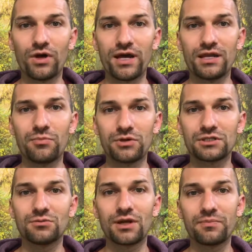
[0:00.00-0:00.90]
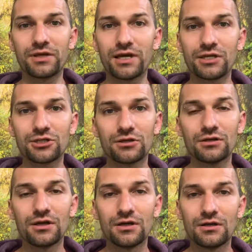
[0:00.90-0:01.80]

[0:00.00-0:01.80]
any possible application,